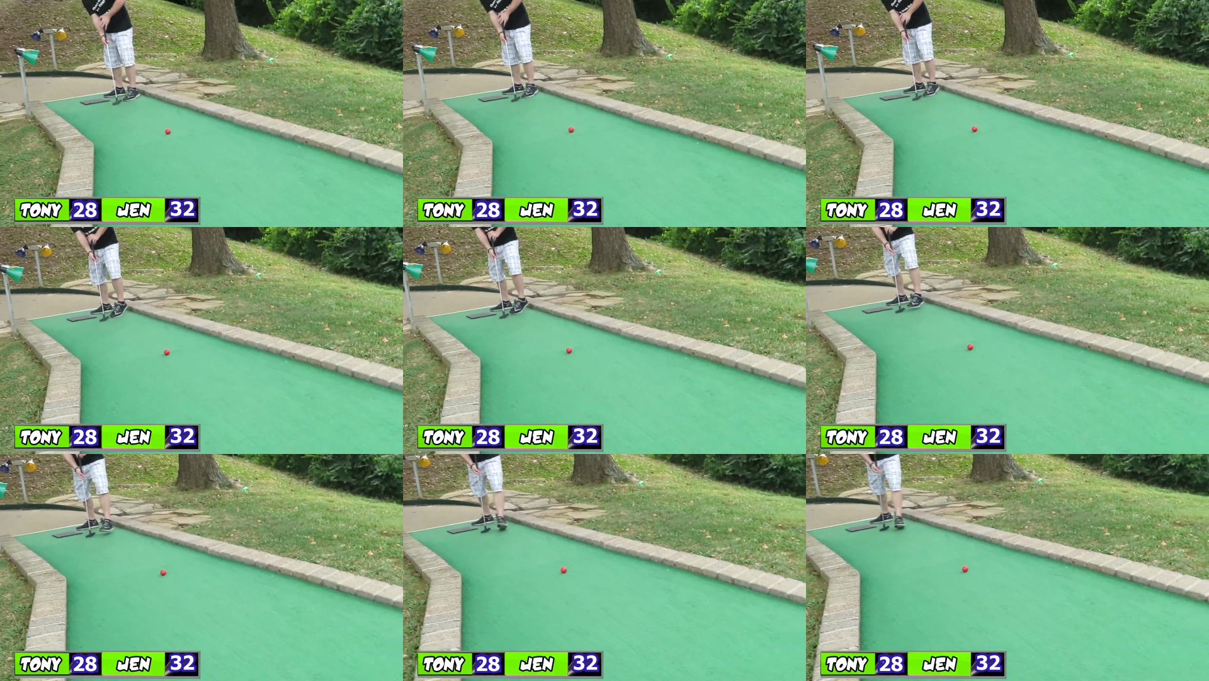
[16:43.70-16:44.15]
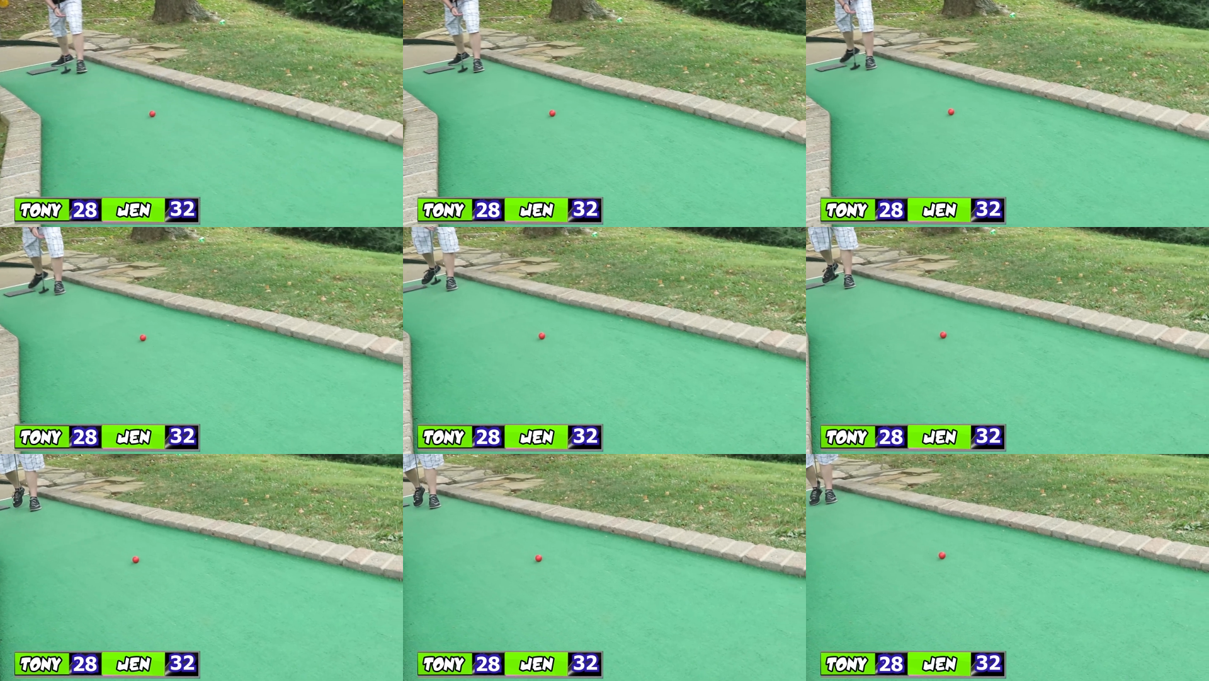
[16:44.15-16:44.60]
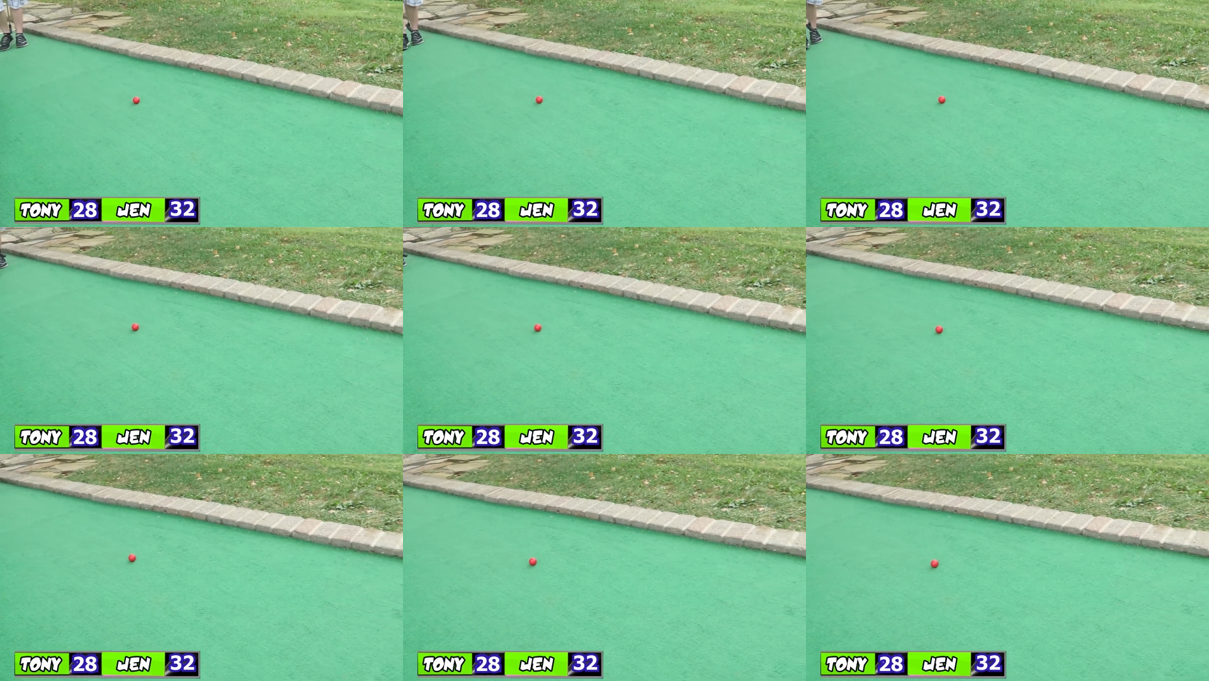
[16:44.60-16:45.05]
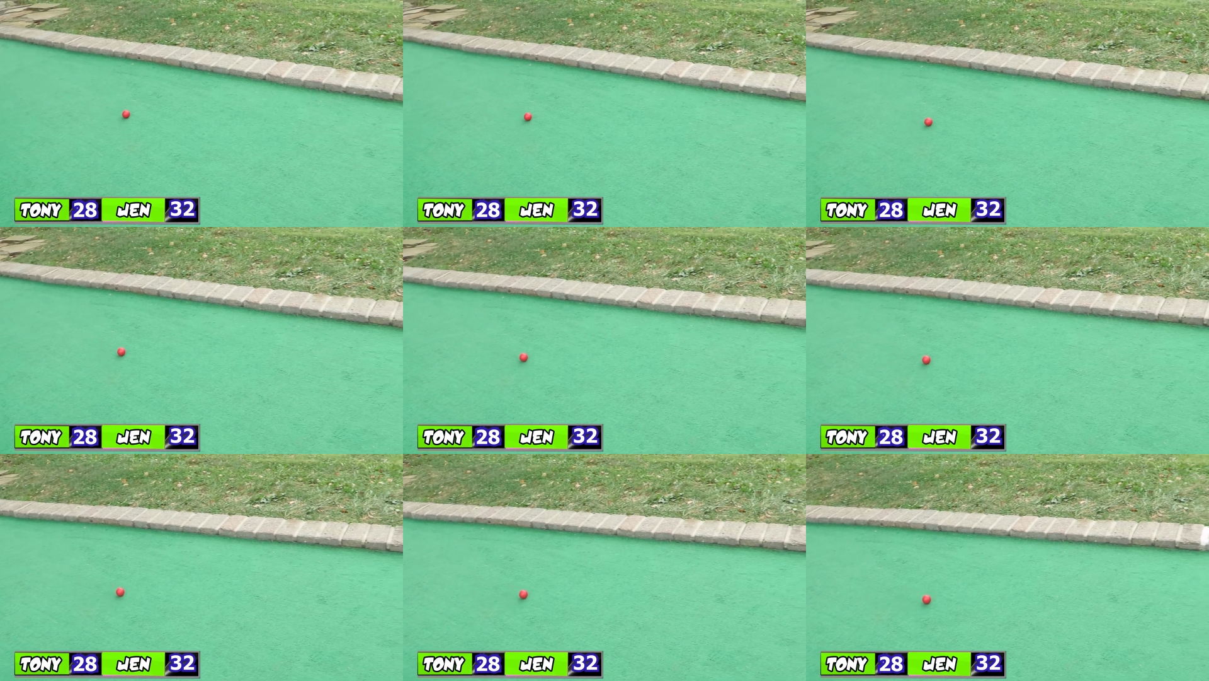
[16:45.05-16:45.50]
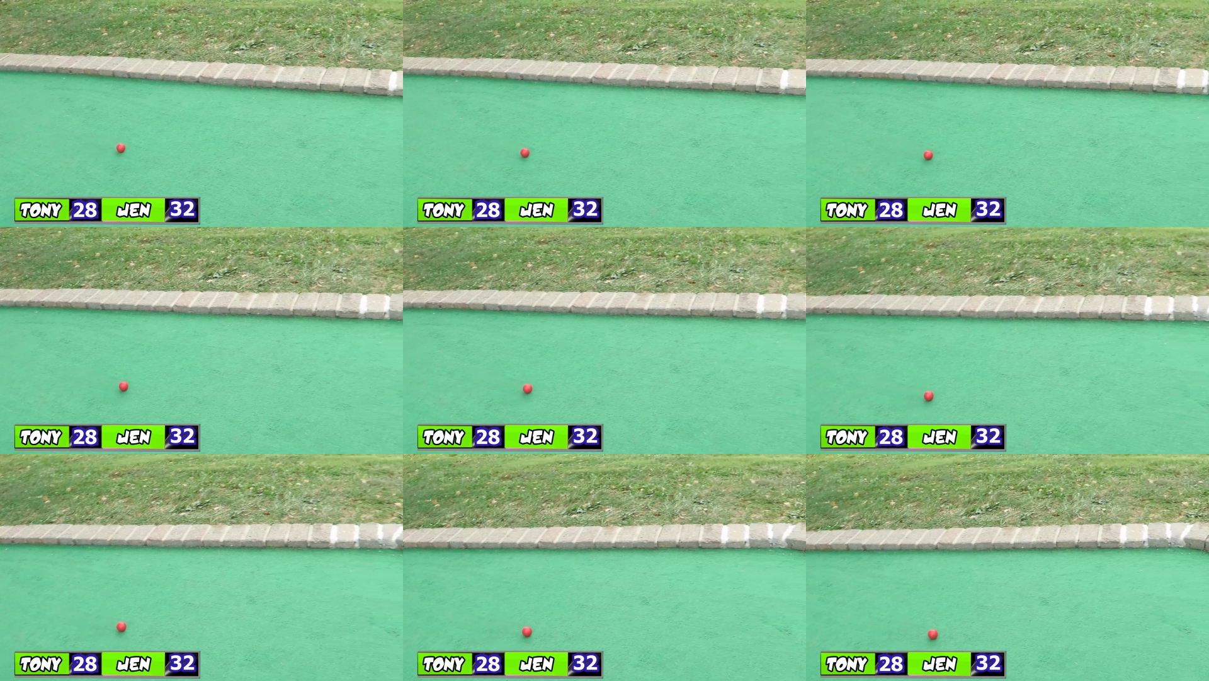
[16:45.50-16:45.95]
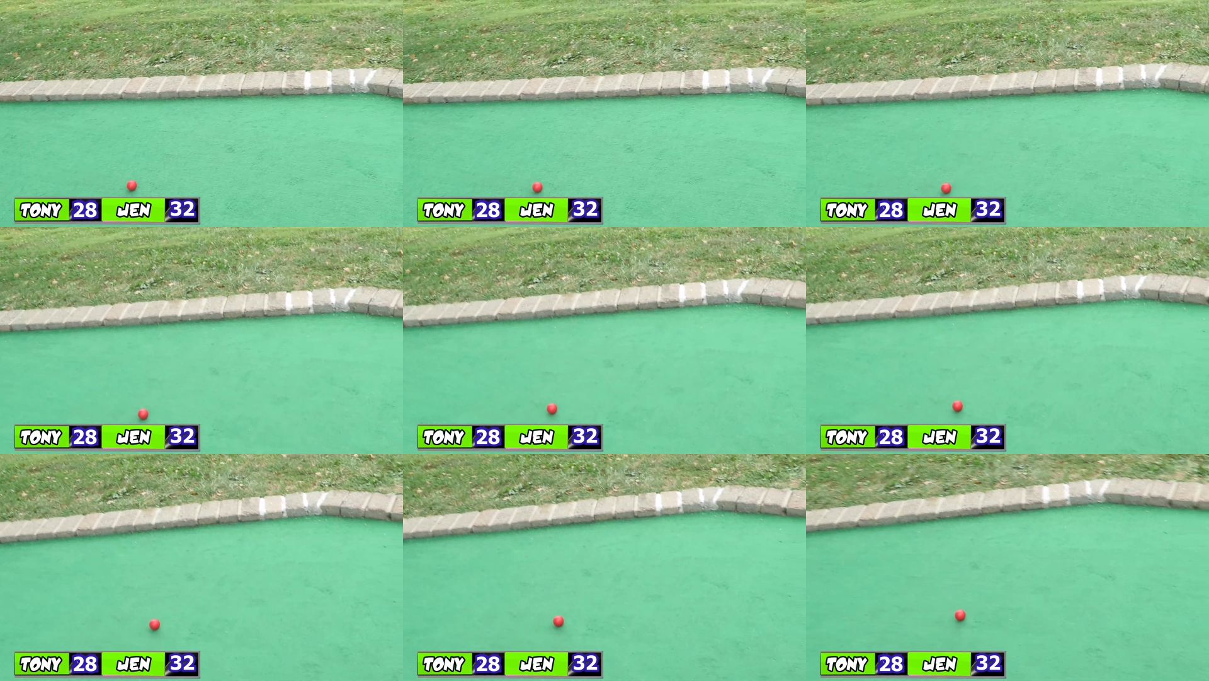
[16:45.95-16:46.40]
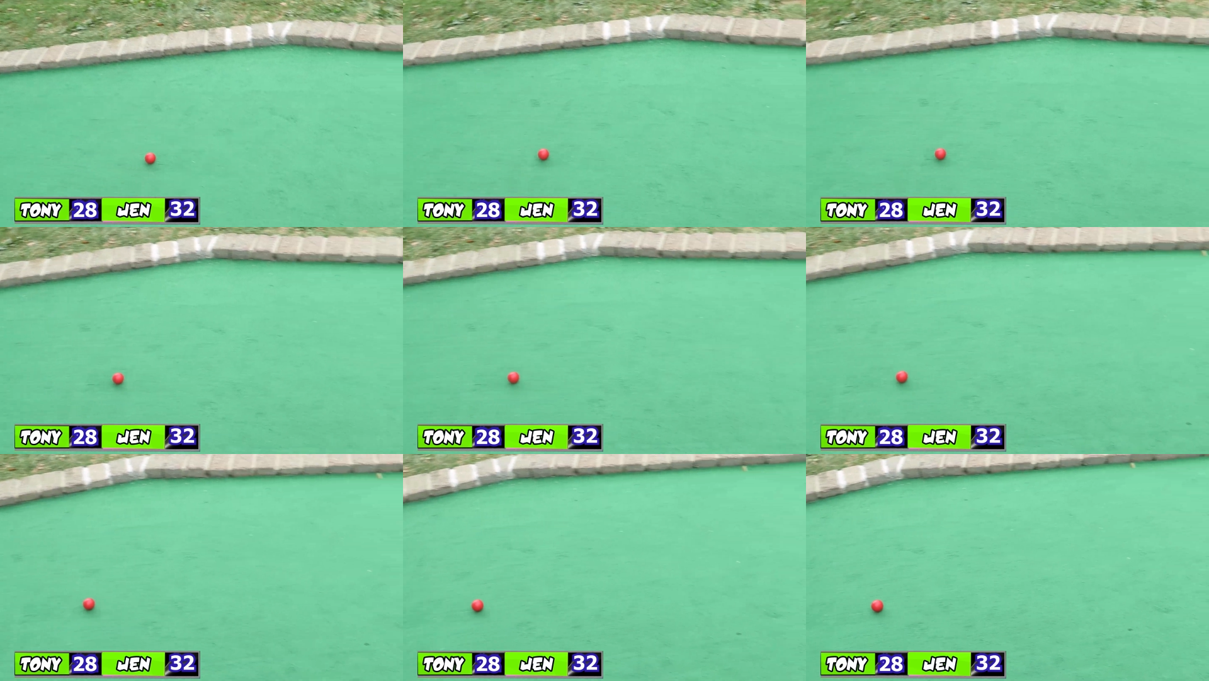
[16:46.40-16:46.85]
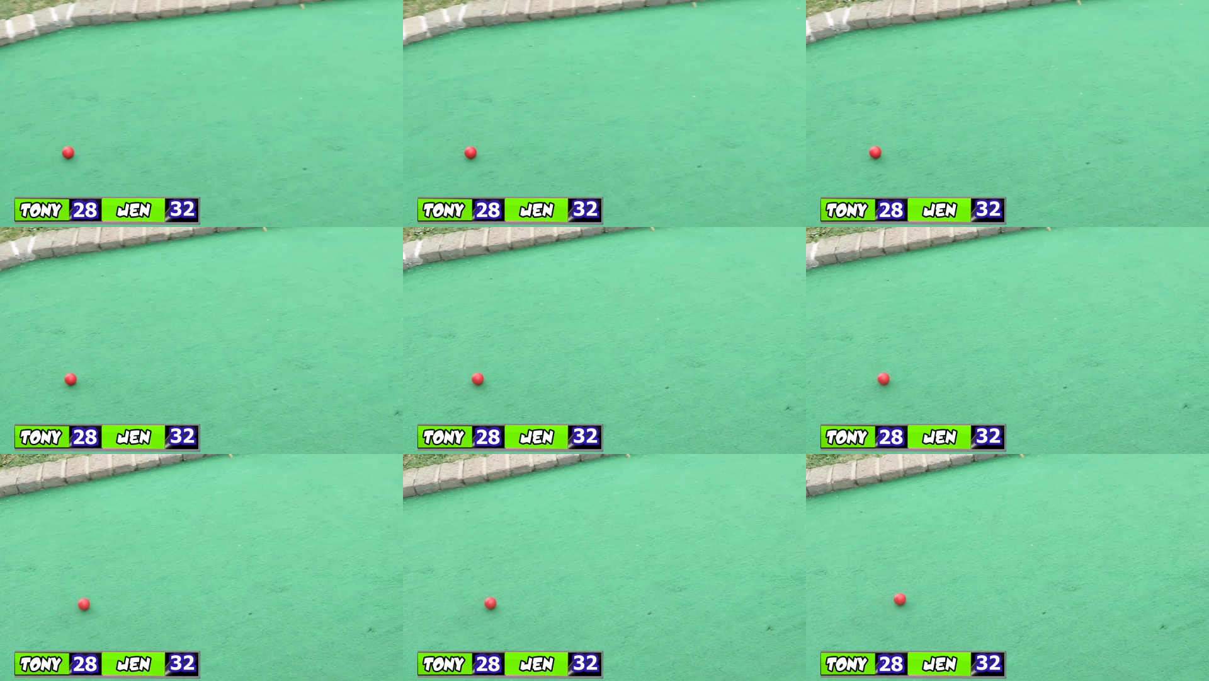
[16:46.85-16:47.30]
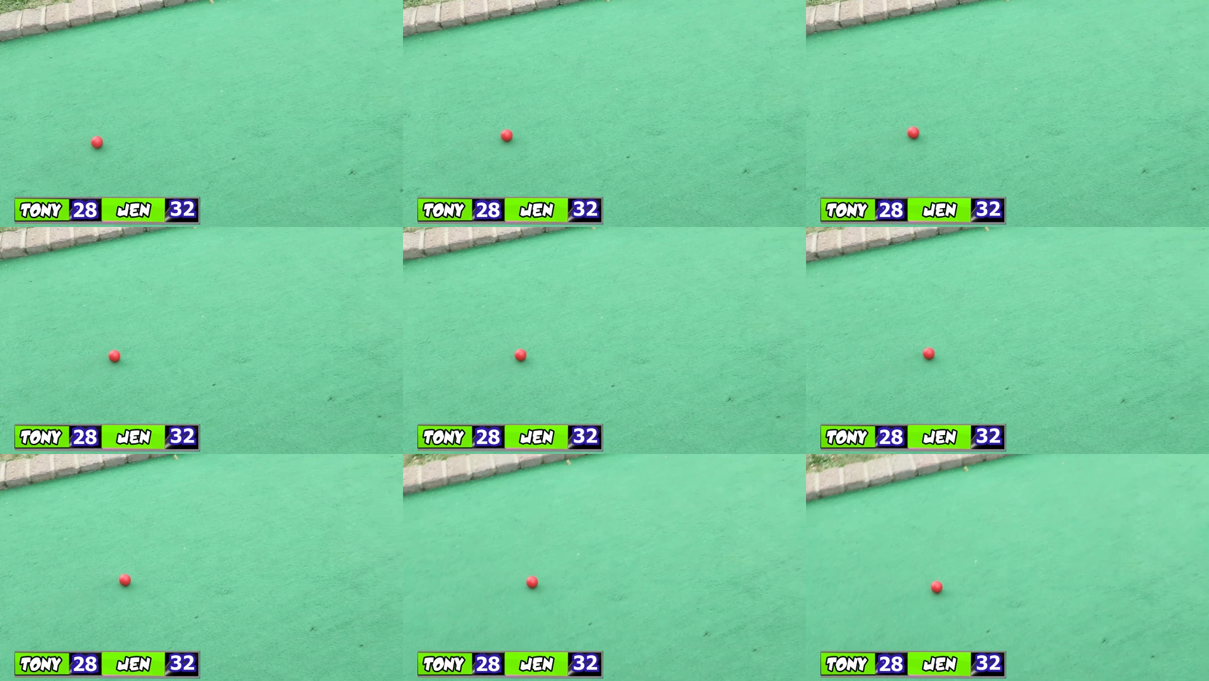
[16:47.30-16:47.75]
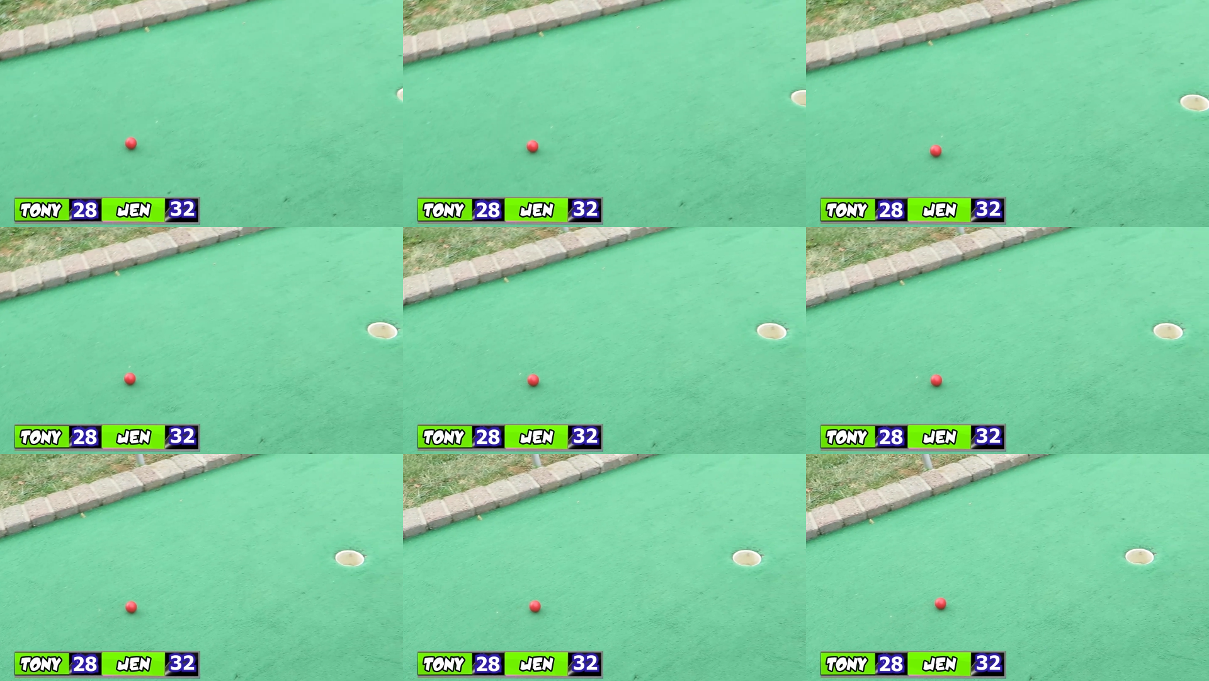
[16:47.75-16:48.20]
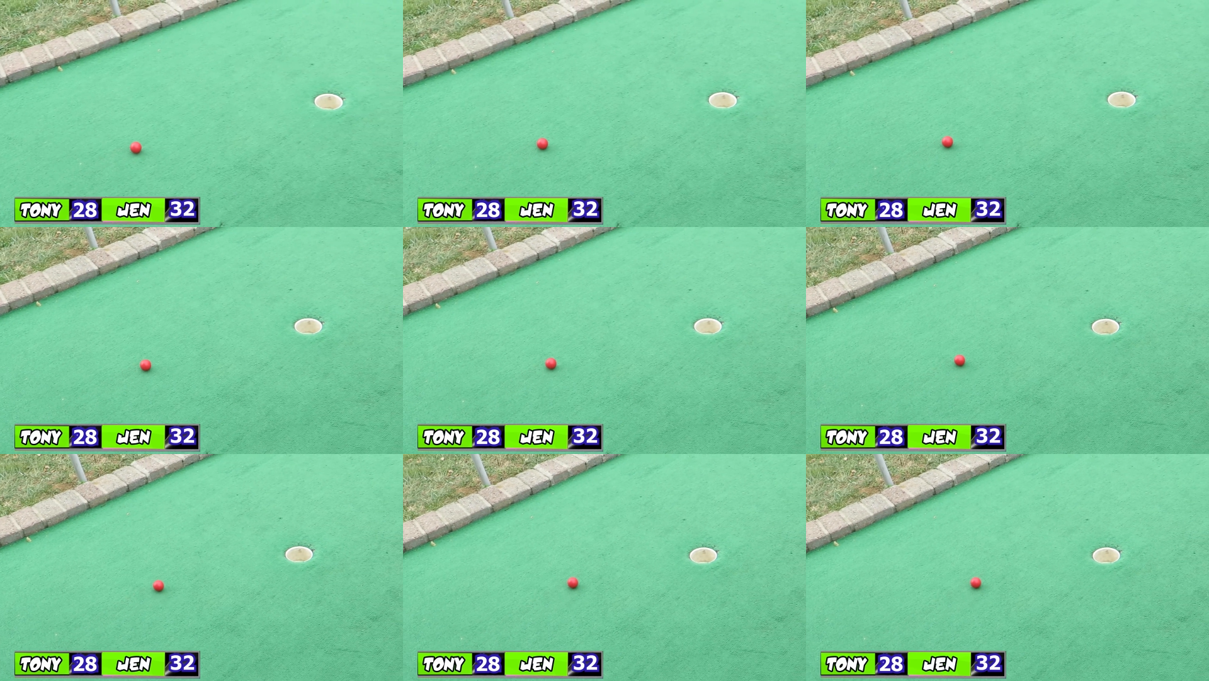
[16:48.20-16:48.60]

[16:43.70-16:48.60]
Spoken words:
[unreadable: no face in view]